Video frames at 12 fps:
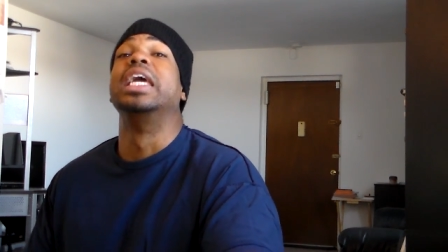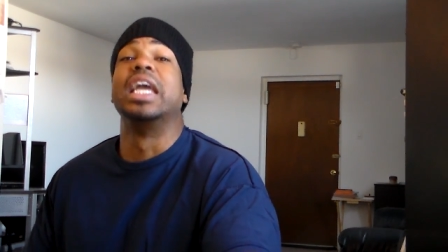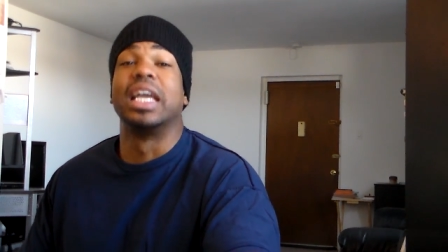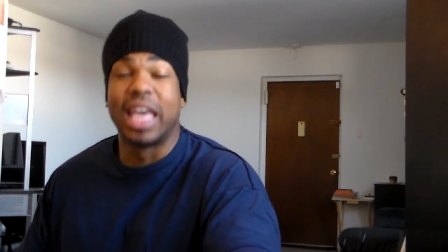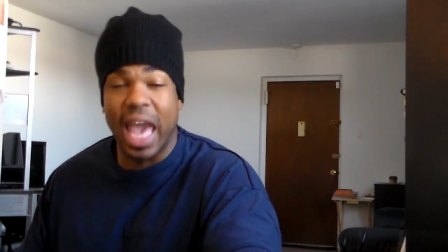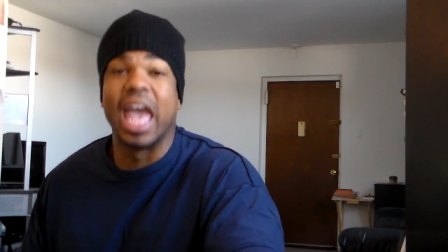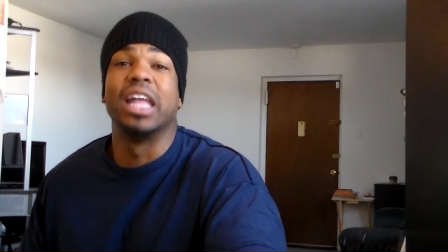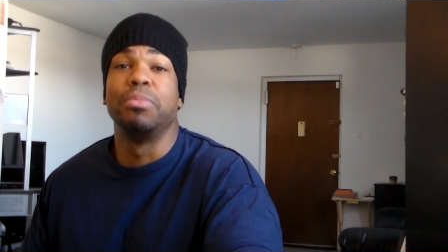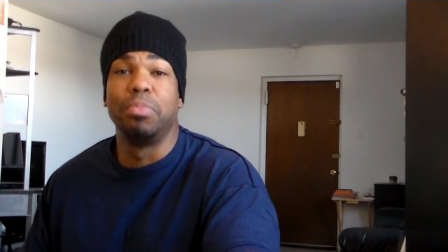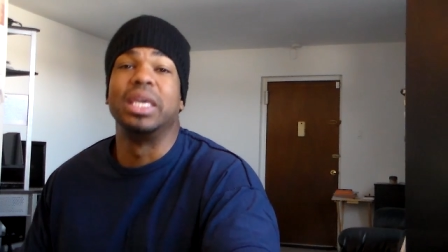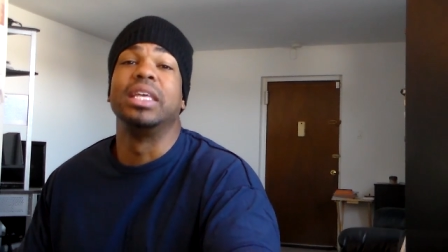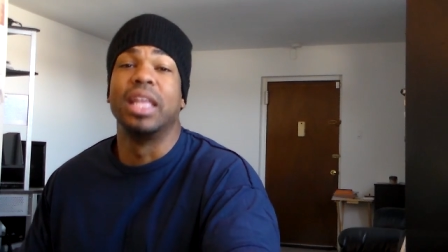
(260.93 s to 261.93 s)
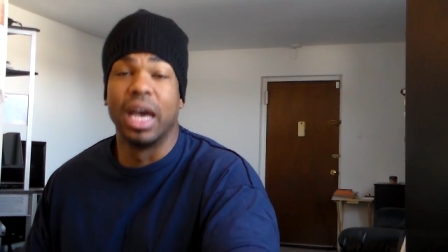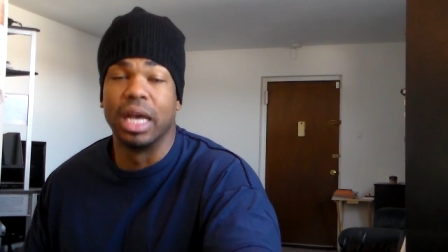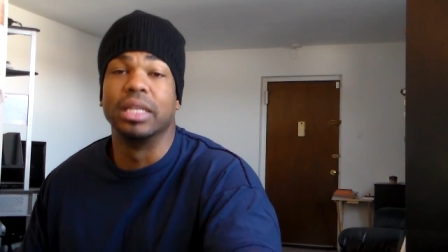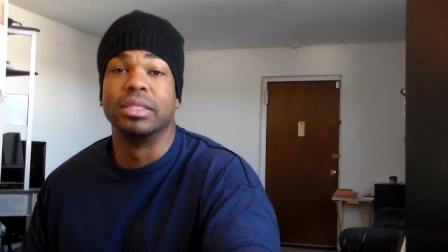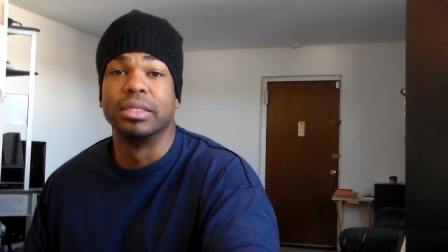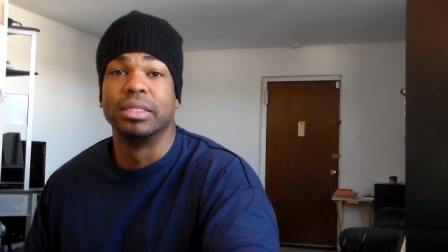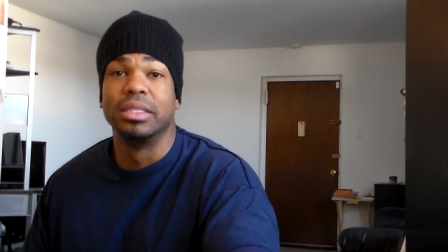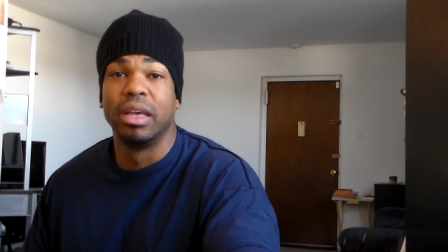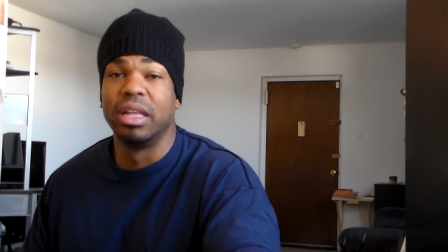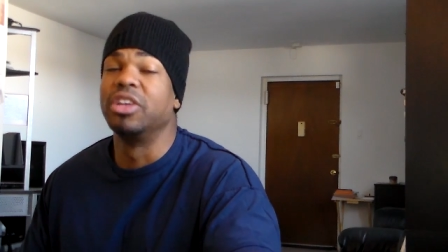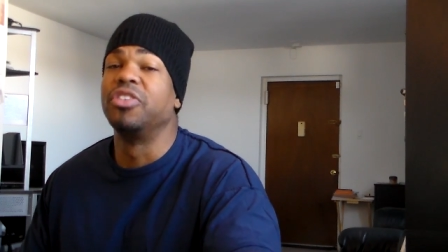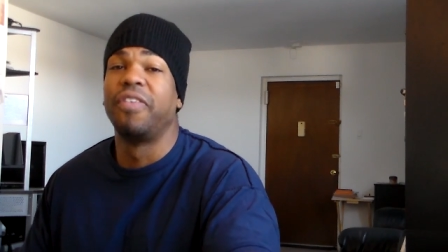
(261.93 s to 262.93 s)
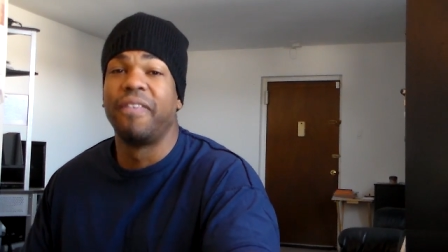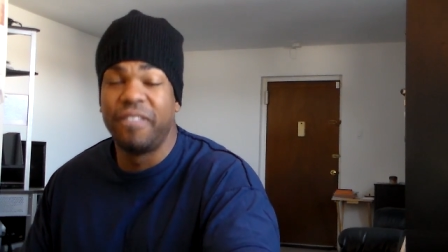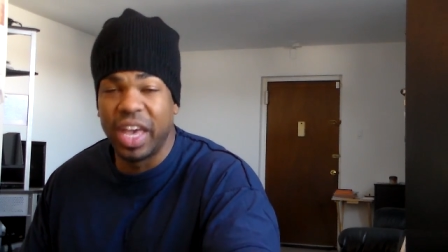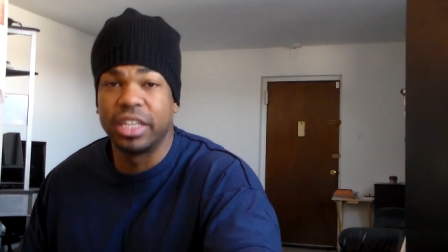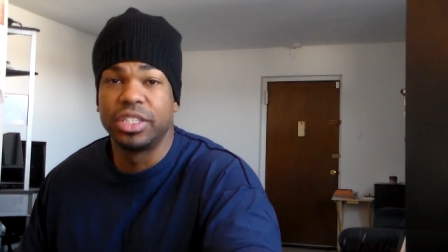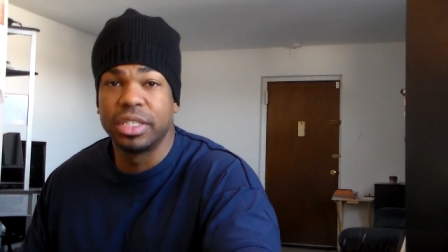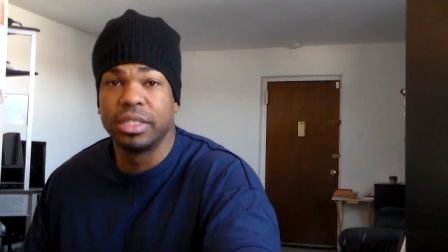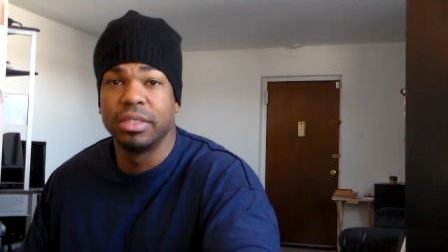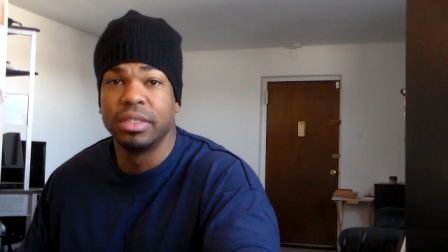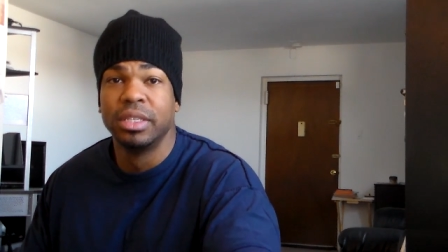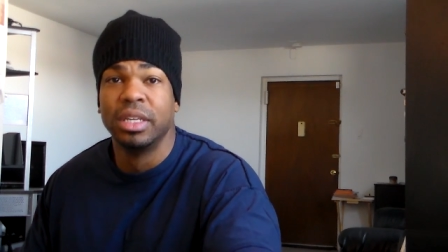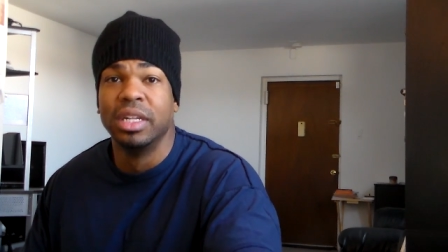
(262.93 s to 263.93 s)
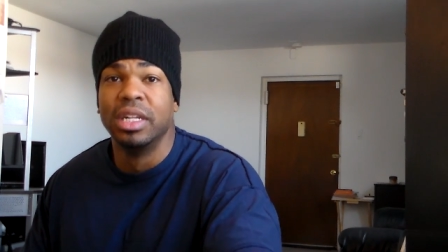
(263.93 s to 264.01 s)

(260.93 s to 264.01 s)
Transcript: It can be done. It is fiction.